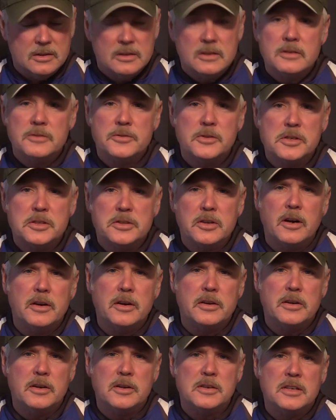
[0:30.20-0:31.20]
For
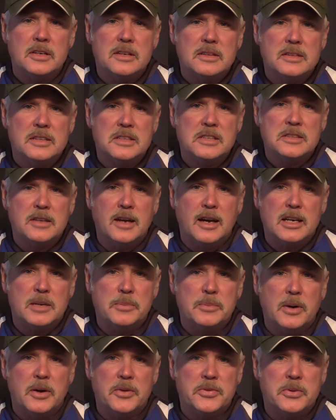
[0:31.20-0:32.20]
starters, let's talk
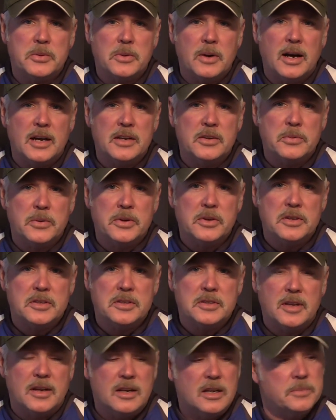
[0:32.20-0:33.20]
about the rod and reel
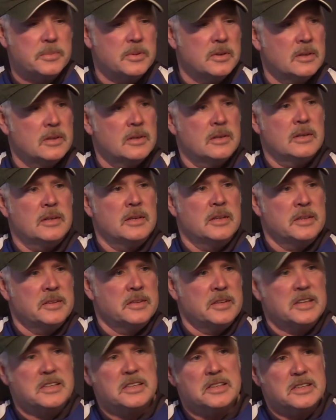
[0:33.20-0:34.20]
setup.
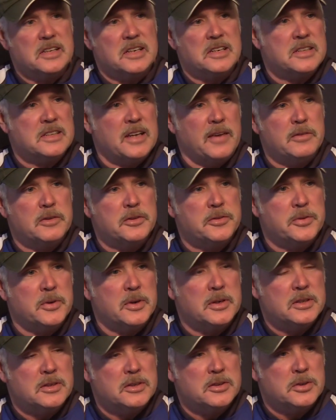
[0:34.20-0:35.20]
This is a
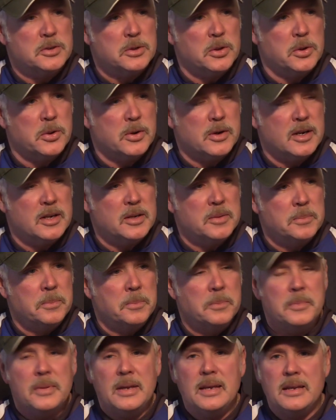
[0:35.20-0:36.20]
7-foot Talora
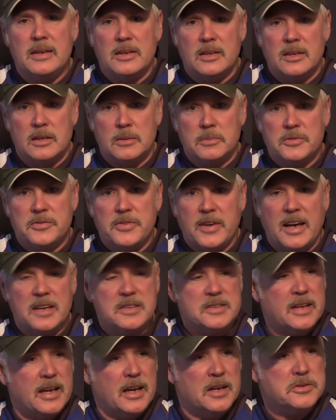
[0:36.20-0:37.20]
medium
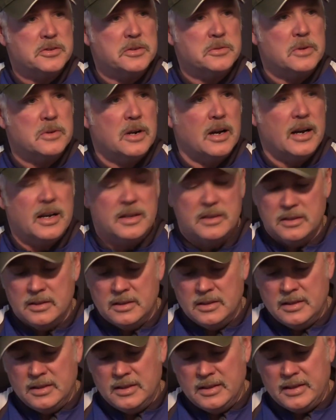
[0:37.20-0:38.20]
fast action rod
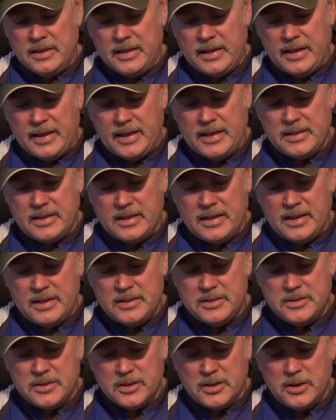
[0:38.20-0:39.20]
and
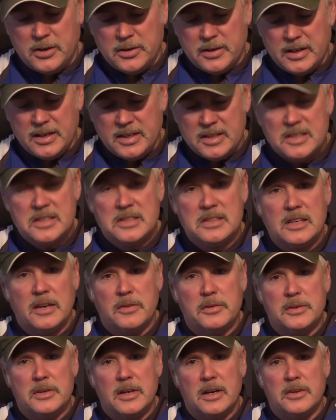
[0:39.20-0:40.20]
a Tekota
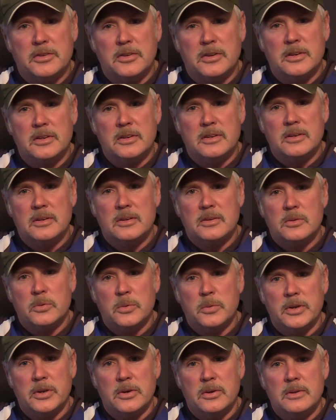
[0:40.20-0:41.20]
700
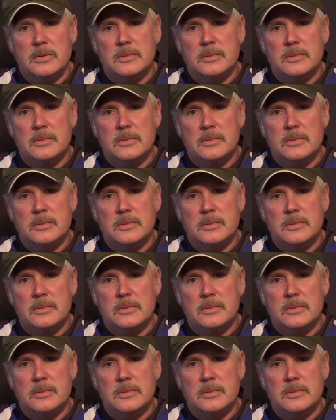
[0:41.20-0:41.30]
reel.